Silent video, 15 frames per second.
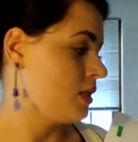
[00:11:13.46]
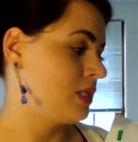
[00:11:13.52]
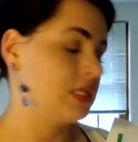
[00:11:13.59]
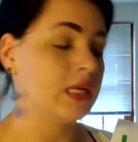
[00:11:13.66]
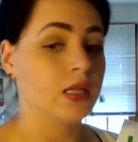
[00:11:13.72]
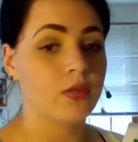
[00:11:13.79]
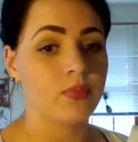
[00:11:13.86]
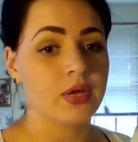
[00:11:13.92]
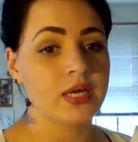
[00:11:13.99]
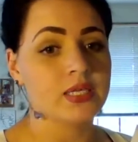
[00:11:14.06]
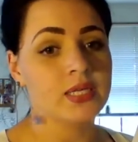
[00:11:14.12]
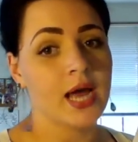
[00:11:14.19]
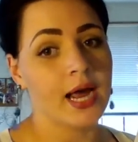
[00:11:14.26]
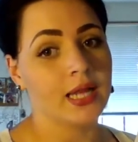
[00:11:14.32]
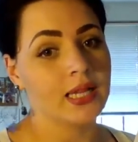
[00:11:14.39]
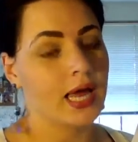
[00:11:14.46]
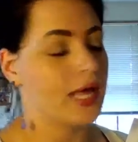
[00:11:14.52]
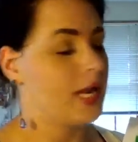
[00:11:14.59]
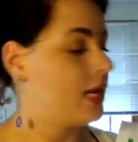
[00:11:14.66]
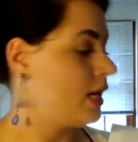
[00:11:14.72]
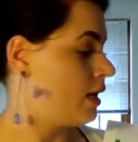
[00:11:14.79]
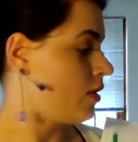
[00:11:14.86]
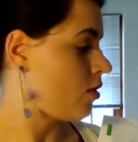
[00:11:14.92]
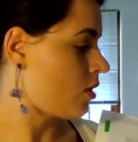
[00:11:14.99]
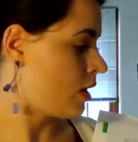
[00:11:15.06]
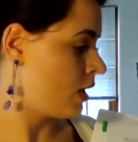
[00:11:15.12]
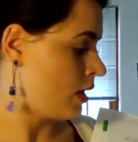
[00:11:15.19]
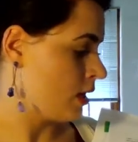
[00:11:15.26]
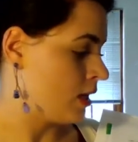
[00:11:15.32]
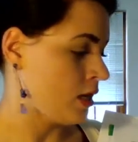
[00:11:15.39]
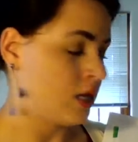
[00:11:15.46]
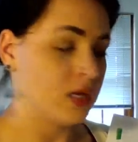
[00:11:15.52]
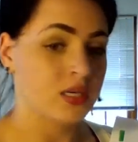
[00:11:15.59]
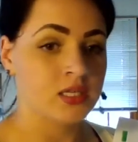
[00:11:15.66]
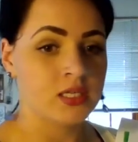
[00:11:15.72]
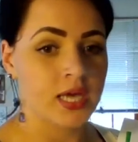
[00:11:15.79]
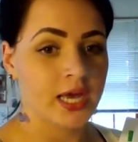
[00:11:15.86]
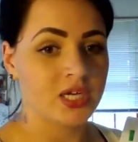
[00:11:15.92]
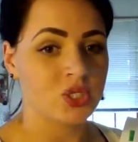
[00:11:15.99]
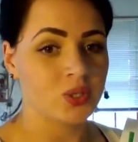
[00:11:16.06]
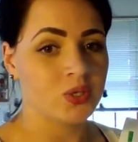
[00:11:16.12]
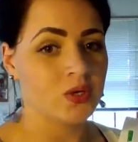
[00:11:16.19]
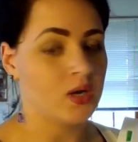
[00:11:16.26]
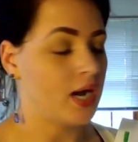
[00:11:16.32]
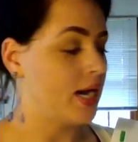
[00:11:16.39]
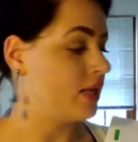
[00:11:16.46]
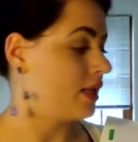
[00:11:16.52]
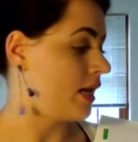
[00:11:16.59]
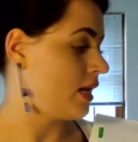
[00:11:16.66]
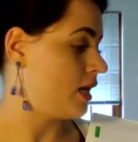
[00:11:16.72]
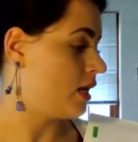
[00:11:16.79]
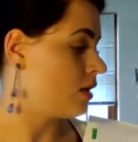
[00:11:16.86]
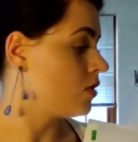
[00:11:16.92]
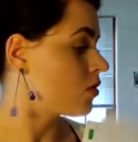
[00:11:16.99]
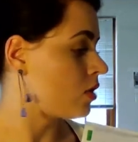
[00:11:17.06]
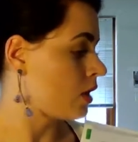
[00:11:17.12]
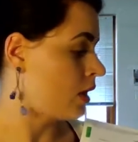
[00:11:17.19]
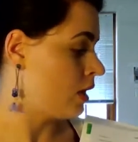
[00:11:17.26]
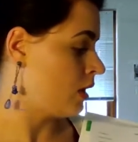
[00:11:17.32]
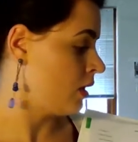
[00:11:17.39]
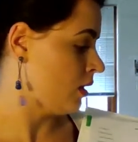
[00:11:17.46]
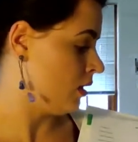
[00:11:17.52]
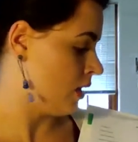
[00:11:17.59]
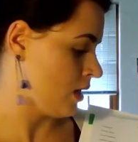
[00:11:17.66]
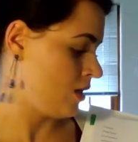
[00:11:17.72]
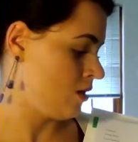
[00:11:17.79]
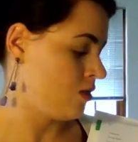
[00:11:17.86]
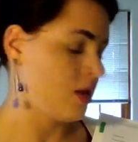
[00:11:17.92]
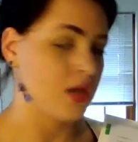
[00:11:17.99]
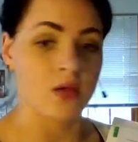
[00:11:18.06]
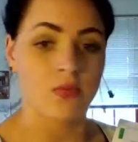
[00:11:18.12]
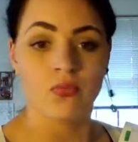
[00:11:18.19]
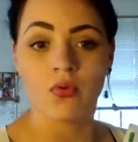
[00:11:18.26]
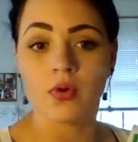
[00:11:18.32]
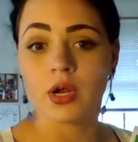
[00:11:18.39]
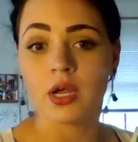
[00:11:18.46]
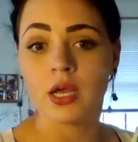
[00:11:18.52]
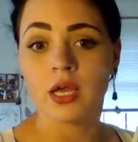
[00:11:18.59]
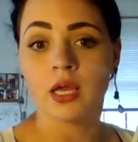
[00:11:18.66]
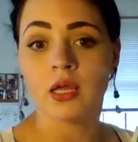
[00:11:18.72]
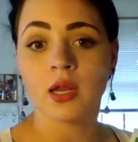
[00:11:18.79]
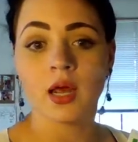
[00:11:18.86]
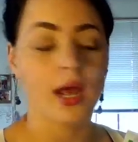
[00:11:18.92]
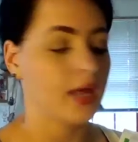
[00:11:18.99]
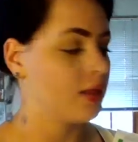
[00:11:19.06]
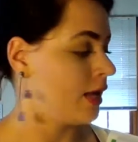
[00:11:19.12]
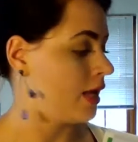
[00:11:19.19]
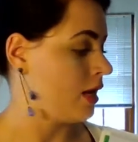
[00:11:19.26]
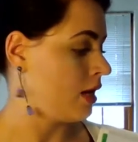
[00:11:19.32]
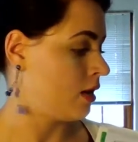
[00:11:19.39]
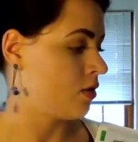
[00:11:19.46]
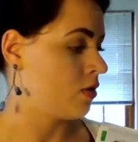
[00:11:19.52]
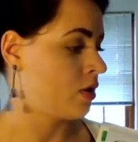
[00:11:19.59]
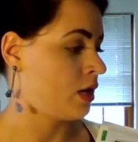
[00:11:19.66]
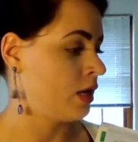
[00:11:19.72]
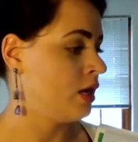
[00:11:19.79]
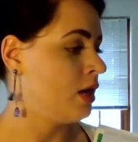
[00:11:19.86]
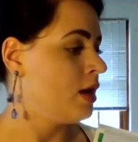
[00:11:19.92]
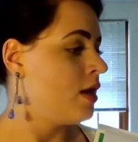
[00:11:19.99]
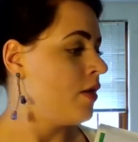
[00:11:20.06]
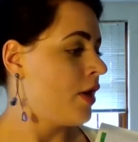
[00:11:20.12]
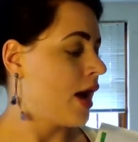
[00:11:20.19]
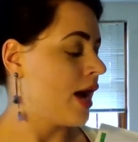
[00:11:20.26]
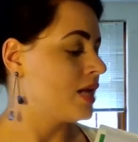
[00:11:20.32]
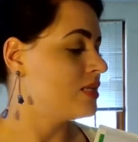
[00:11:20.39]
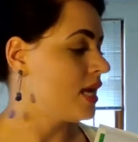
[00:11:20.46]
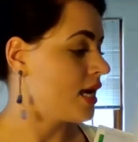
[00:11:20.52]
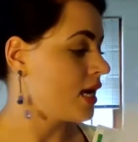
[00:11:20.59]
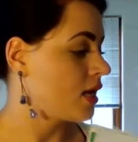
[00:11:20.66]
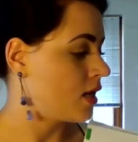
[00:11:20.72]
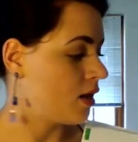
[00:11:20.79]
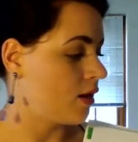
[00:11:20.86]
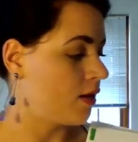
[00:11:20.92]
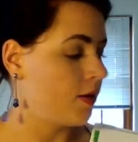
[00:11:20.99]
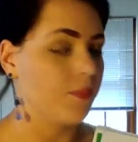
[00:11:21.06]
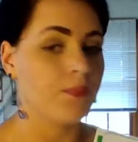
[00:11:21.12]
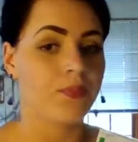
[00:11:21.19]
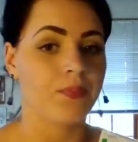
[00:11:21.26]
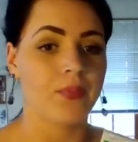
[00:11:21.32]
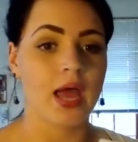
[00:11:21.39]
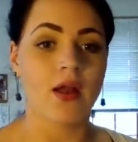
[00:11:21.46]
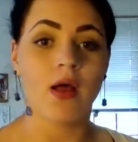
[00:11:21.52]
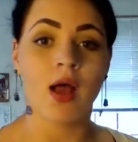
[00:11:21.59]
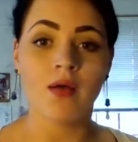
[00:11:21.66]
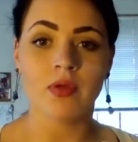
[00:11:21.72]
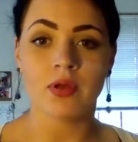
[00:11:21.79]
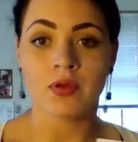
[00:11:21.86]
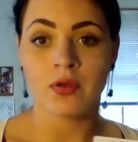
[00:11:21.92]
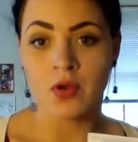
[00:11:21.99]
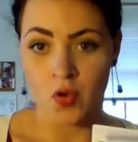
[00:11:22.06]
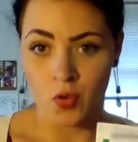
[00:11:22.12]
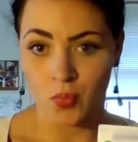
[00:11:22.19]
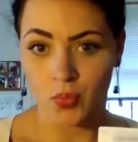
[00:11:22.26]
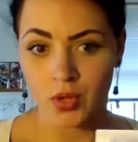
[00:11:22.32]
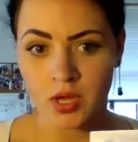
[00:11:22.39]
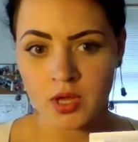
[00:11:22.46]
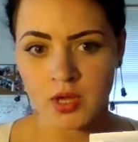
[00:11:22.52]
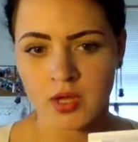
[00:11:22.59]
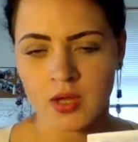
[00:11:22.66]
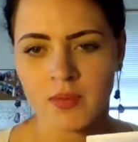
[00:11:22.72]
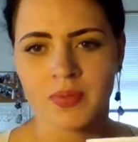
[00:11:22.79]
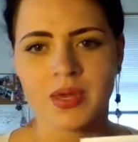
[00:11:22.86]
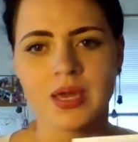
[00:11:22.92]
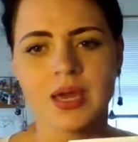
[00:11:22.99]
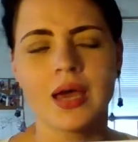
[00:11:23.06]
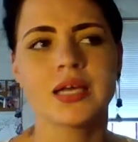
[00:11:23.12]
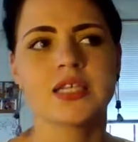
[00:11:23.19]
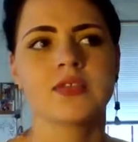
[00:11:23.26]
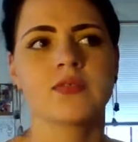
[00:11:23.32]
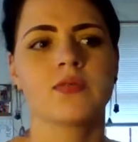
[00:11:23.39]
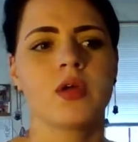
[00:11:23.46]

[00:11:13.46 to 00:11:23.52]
Syllabus highlighted in green. Schedule highlighted in green. Anything important highlighted in green. I don't have a notebook because